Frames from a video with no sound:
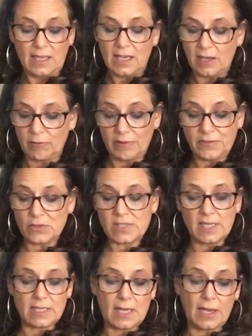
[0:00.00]
and refuse
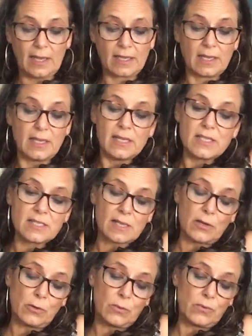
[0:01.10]
the attack.
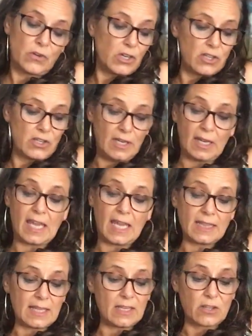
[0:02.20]
So they're going to
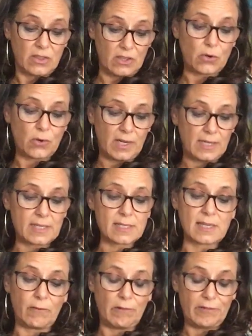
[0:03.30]
negate the critics
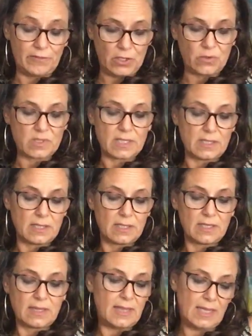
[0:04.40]
and refute
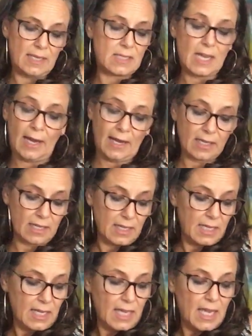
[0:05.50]
the attack.
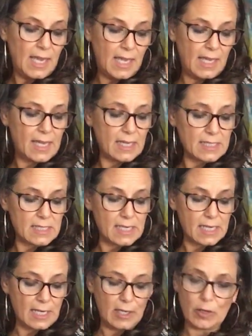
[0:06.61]
And
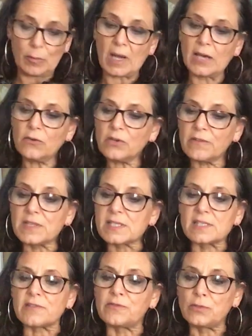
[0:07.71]
I don't know if this
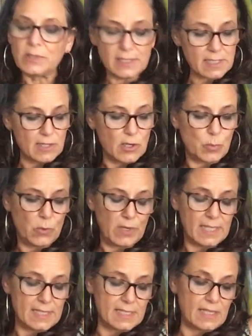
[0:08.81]
is a full list of their
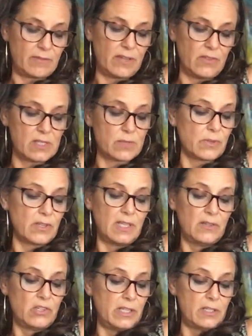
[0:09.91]
points, because I found this one on the
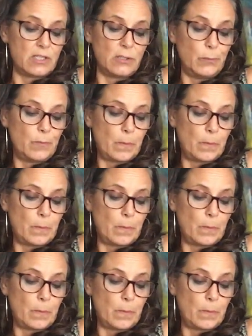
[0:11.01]
internet too.